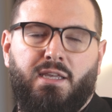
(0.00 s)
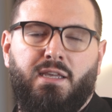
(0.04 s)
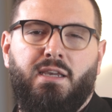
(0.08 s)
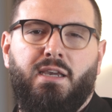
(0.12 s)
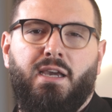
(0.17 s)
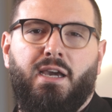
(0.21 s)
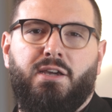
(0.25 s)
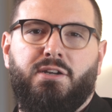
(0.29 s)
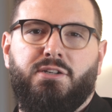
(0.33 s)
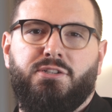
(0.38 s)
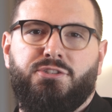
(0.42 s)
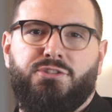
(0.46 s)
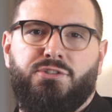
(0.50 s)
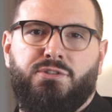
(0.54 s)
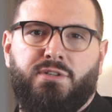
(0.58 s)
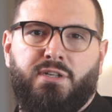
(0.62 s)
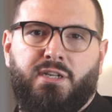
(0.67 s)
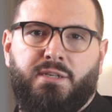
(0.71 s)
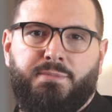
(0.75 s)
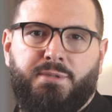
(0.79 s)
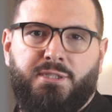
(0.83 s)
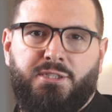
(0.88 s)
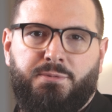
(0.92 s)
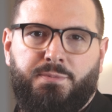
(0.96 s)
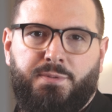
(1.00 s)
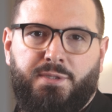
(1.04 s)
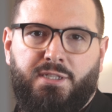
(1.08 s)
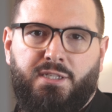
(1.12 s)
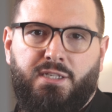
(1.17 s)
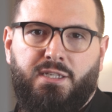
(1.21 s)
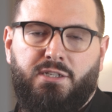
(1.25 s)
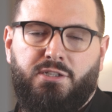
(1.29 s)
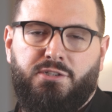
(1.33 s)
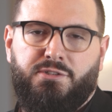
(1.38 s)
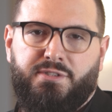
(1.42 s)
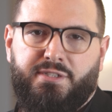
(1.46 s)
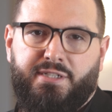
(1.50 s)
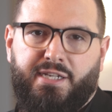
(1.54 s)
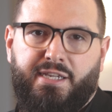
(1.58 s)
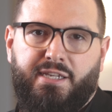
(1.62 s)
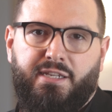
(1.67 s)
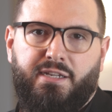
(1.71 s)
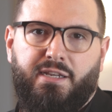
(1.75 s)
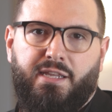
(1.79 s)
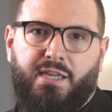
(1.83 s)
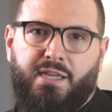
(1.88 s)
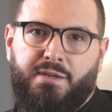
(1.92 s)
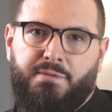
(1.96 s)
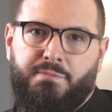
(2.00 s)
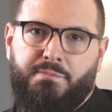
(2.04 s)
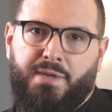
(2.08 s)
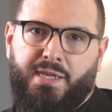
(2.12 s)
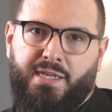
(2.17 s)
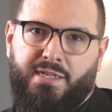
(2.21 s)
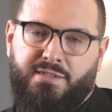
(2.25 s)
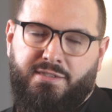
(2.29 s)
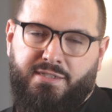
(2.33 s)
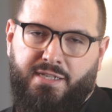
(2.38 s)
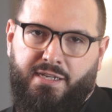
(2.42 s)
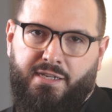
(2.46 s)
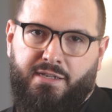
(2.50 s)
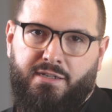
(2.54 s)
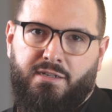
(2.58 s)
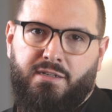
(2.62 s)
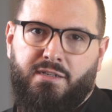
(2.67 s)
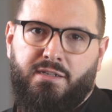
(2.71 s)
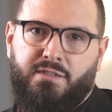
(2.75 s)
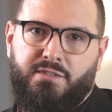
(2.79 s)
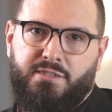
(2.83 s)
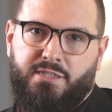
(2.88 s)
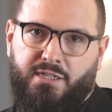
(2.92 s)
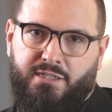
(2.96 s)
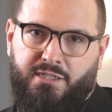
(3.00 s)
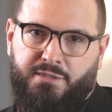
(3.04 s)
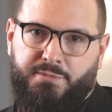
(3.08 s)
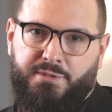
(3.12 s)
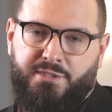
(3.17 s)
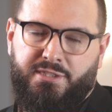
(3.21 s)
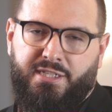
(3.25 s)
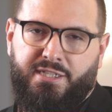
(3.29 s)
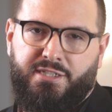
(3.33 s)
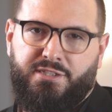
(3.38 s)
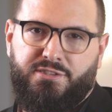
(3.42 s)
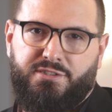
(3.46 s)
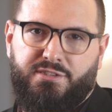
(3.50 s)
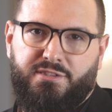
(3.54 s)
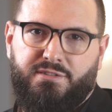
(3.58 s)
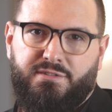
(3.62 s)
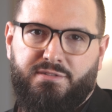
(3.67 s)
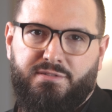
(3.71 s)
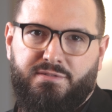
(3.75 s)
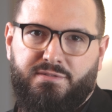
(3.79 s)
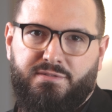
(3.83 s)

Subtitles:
How does your MSP create and maintain documentation?